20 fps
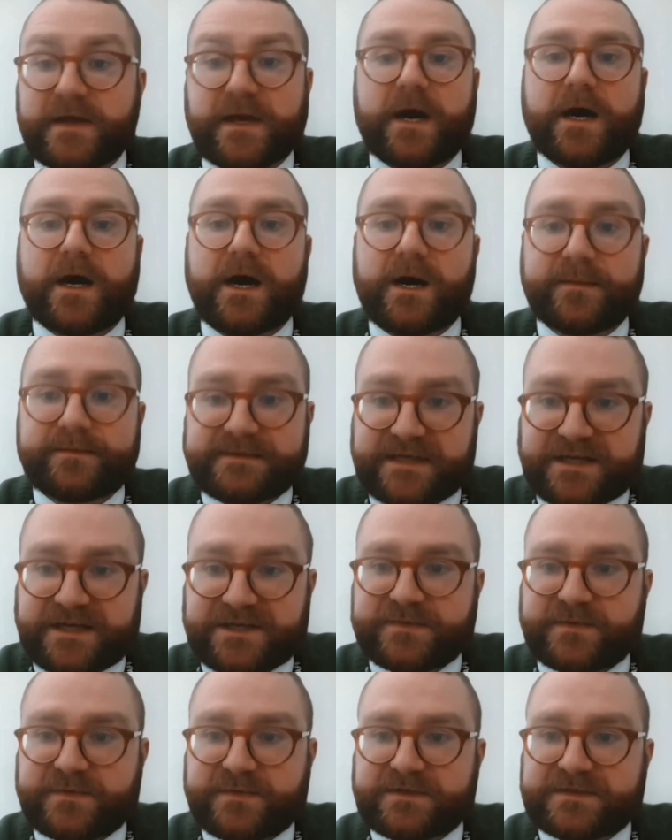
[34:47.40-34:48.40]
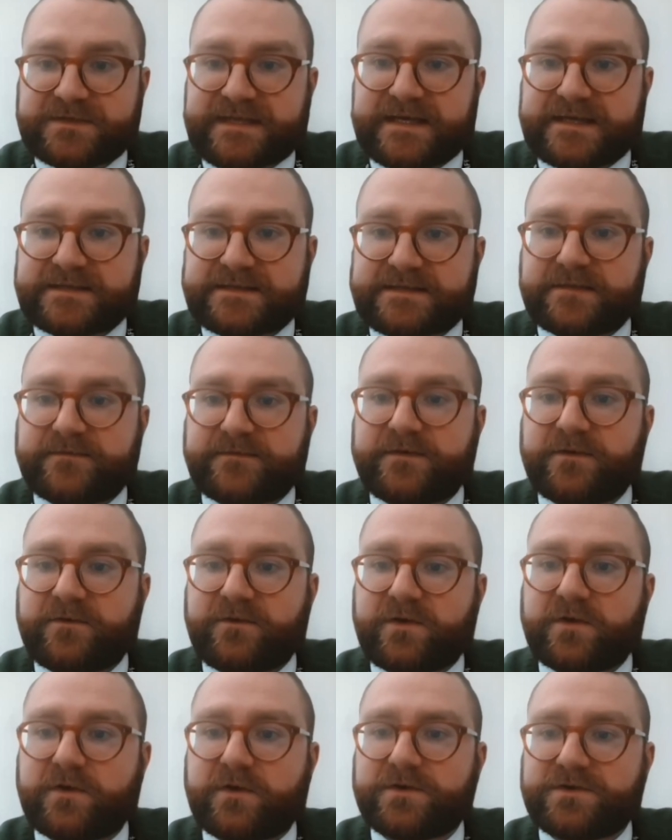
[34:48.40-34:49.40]
The ARB dashboard says if you
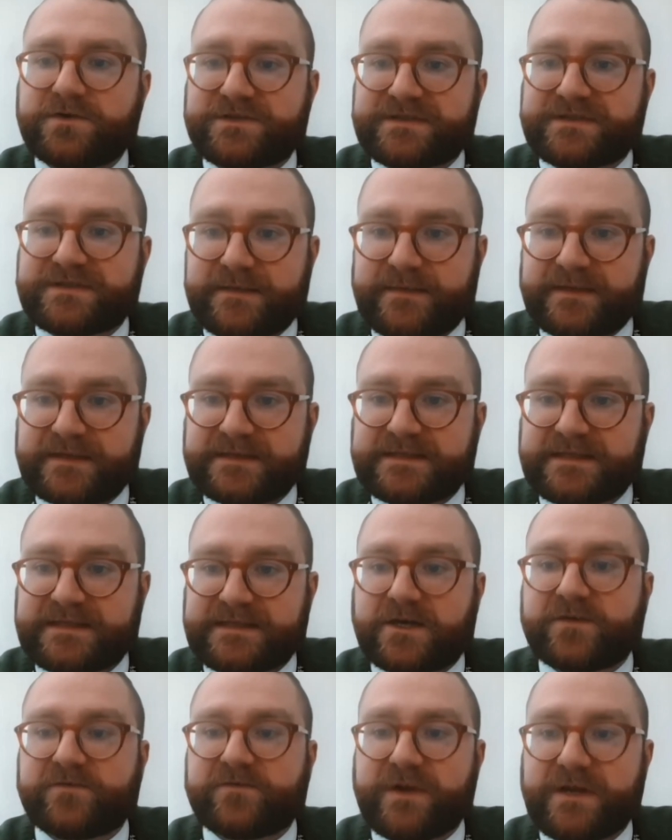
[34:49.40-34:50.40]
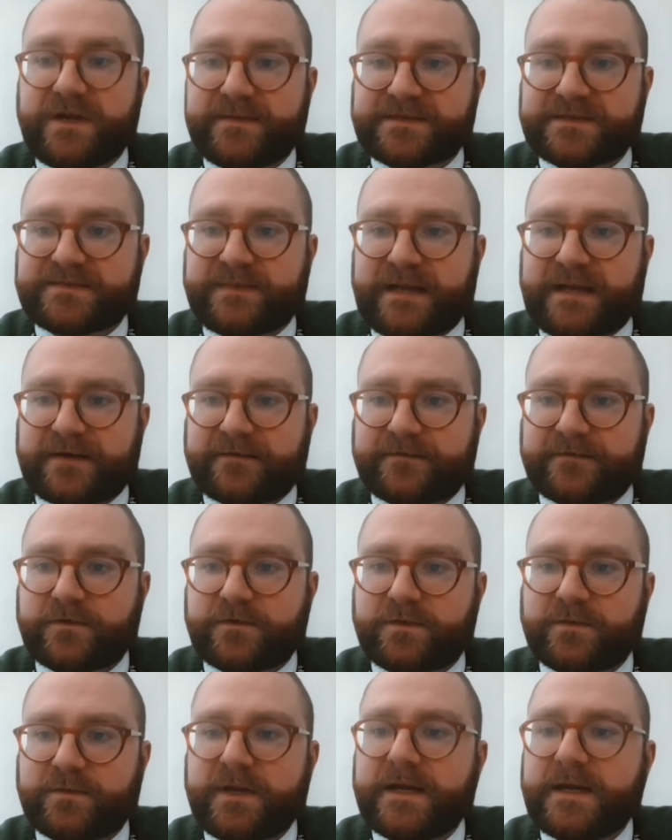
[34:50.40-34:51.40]
record your CPD on Reba's
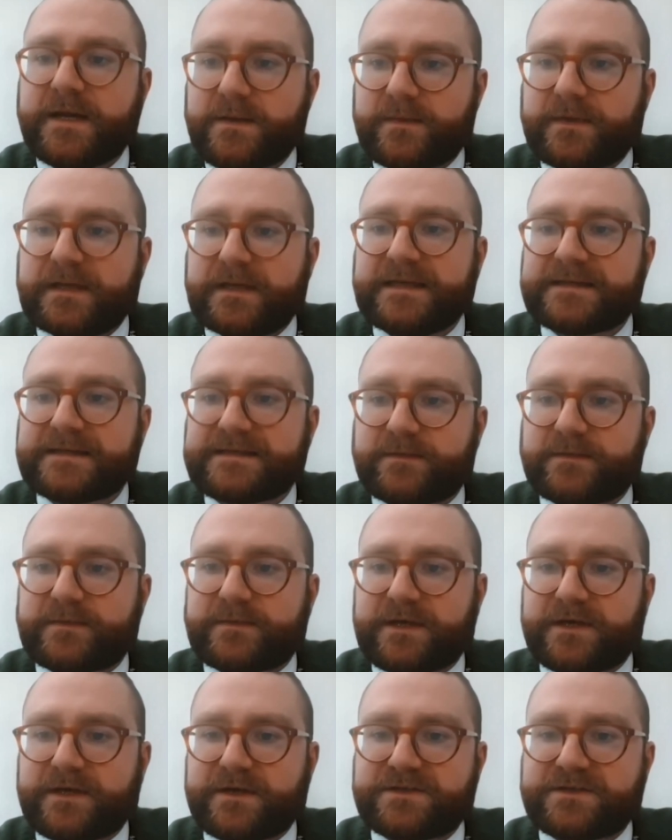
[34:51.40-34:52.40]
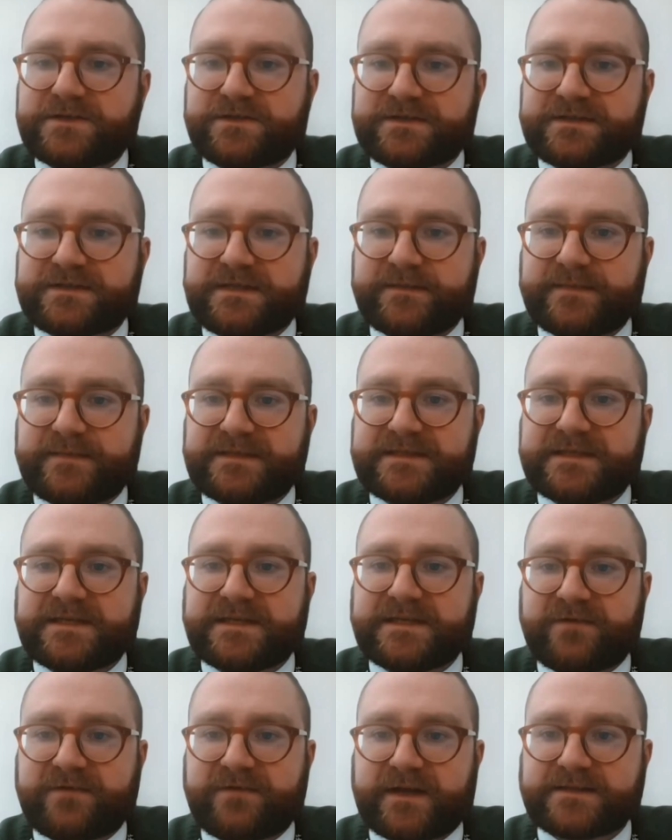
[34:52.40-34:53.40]
platform, please upload your
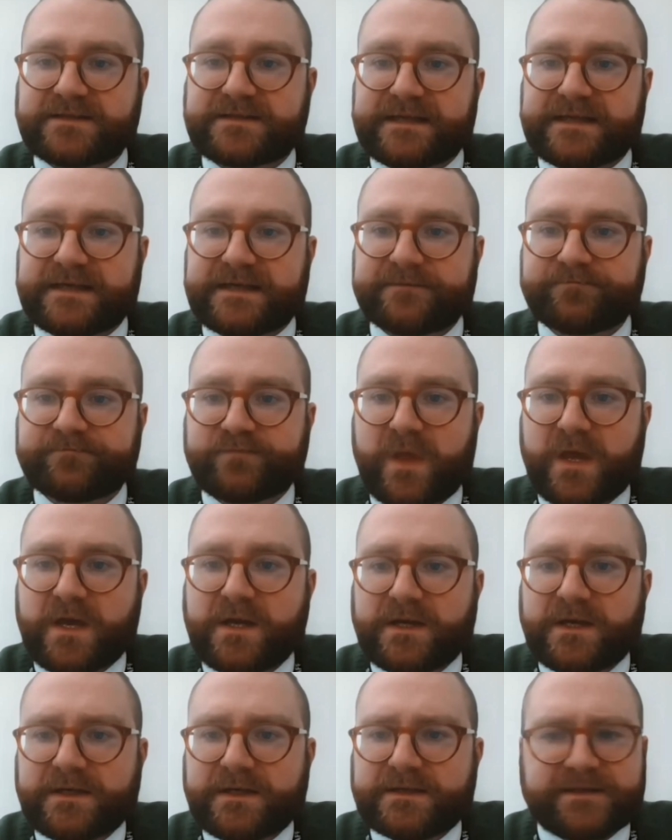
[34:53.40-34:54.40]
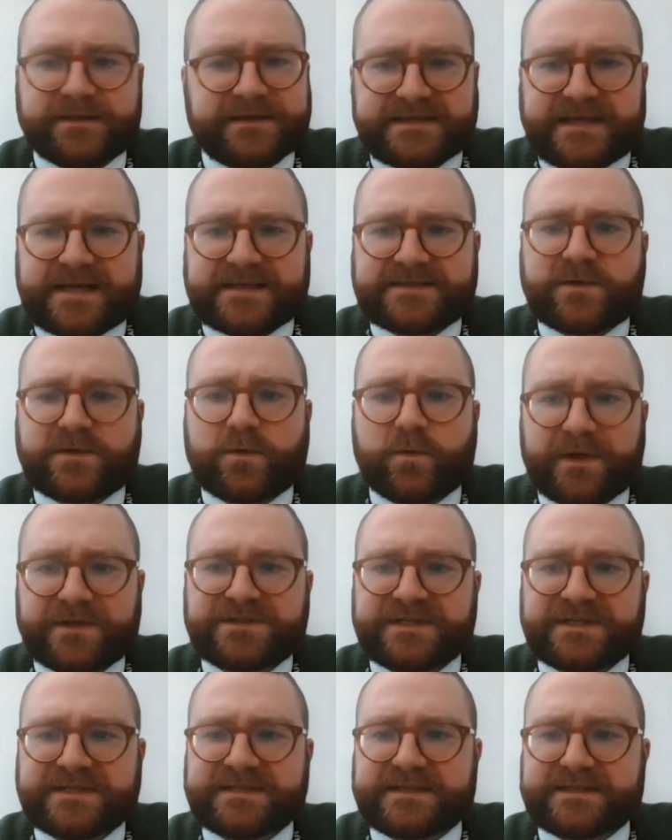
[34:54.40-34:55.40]
CPD records here. So he's asked
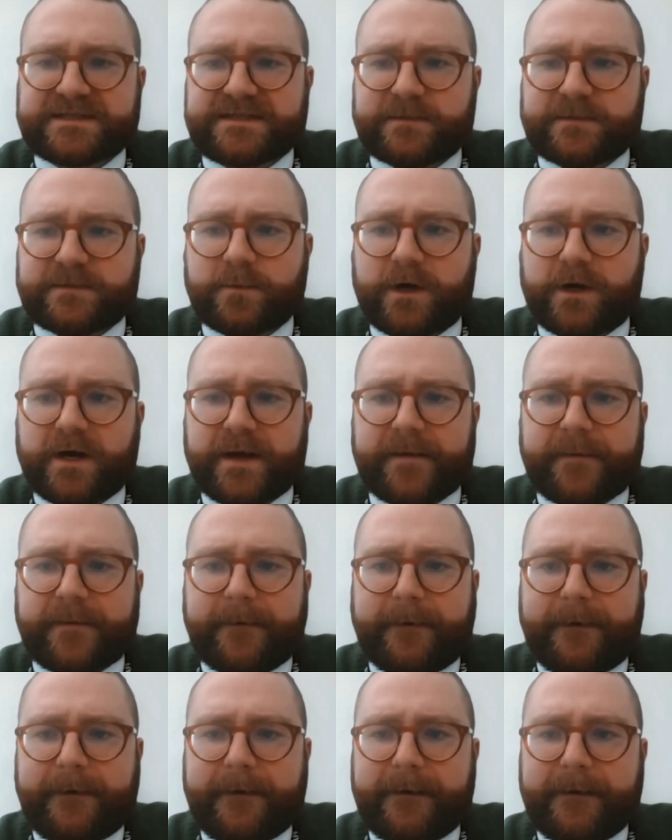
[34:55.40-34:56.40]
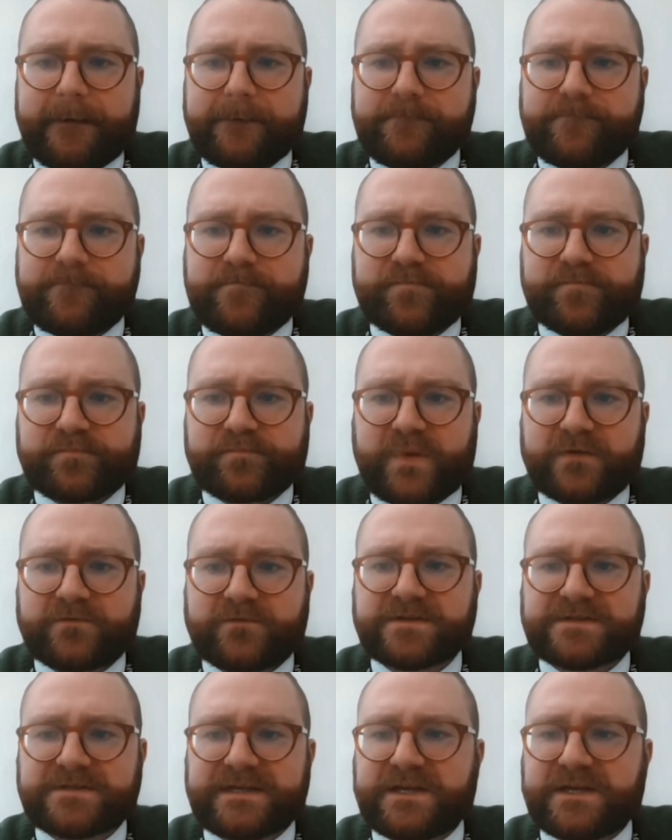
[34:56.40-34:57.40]
which is it and why.
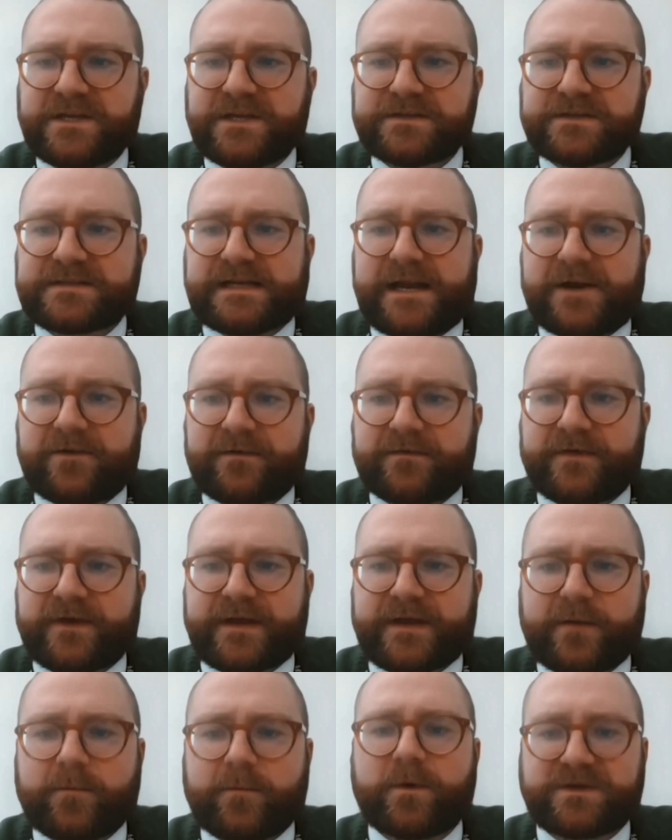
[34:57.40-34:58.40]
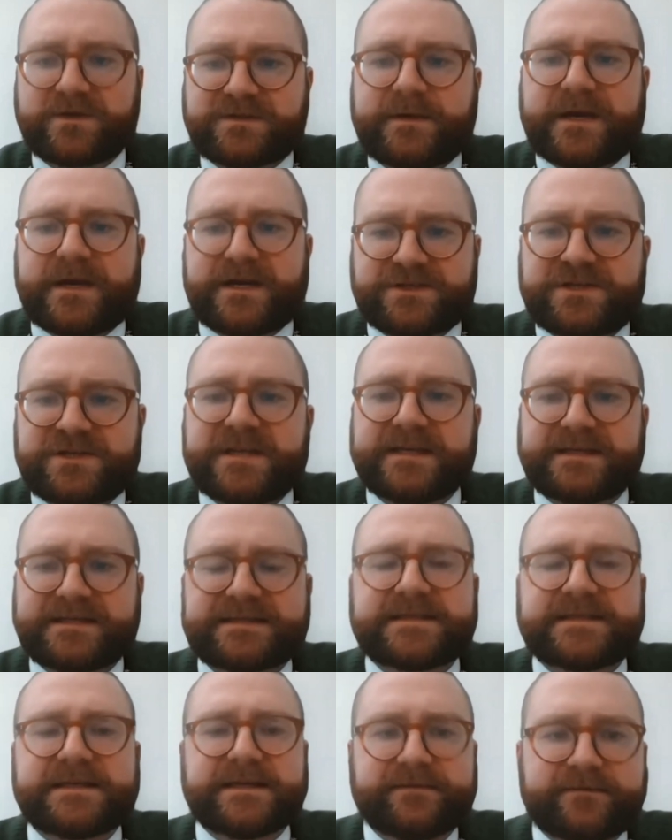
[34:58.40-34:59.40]
Rosie, can you just clarify again, what do we actually need
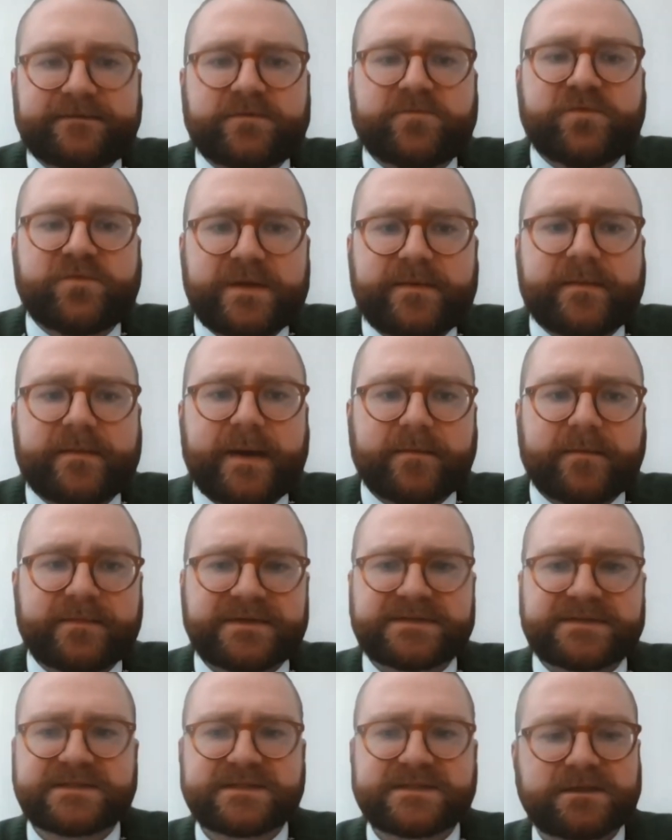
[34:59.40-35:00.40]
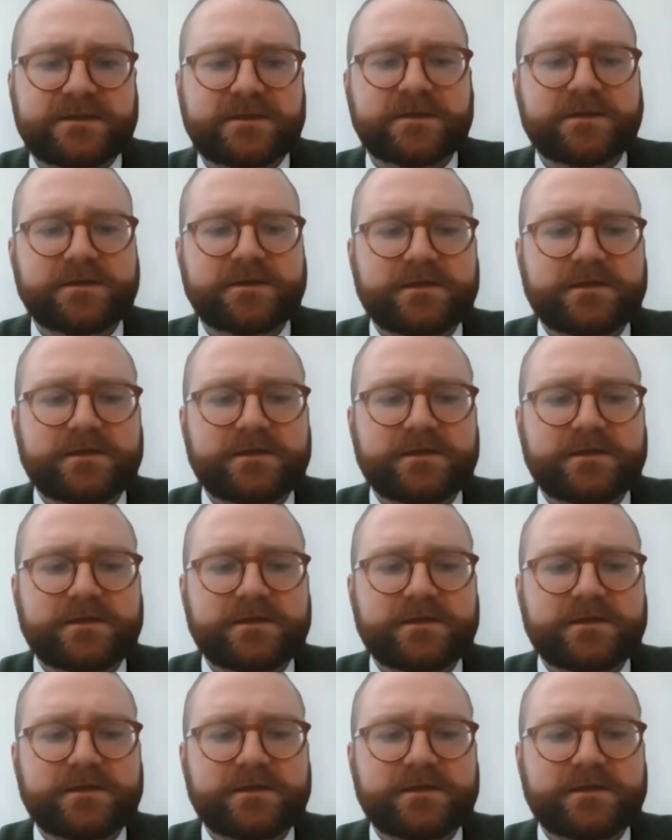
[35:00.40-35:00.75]
to see from Reba members?